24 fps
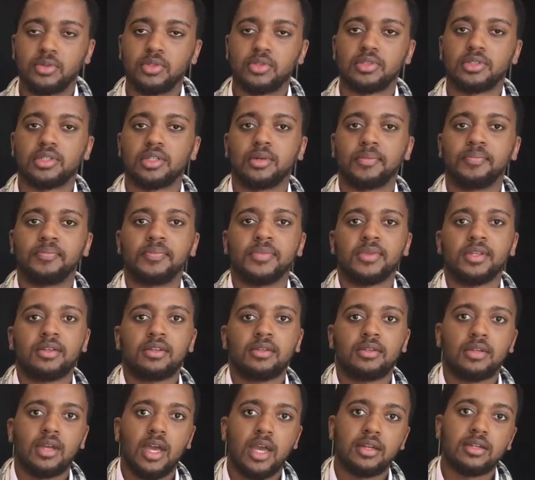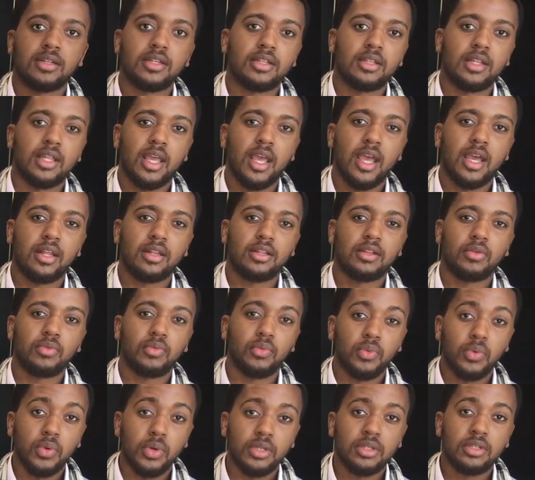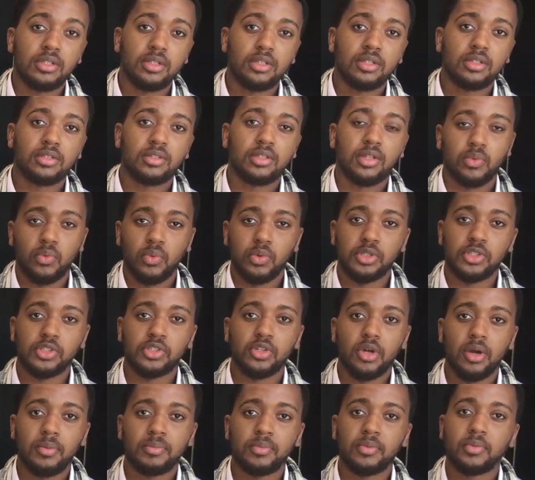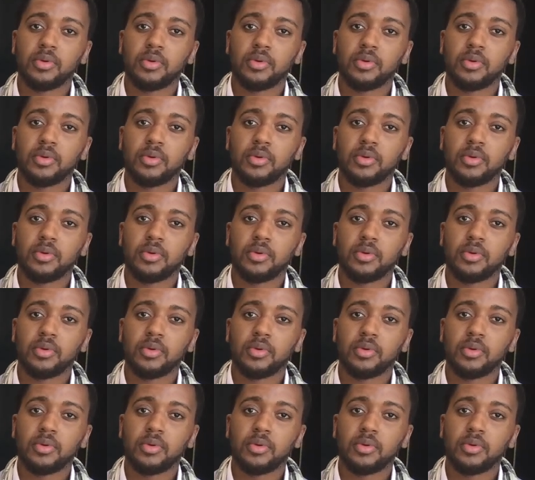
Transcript: molds there. And then they had the wood, the wood shop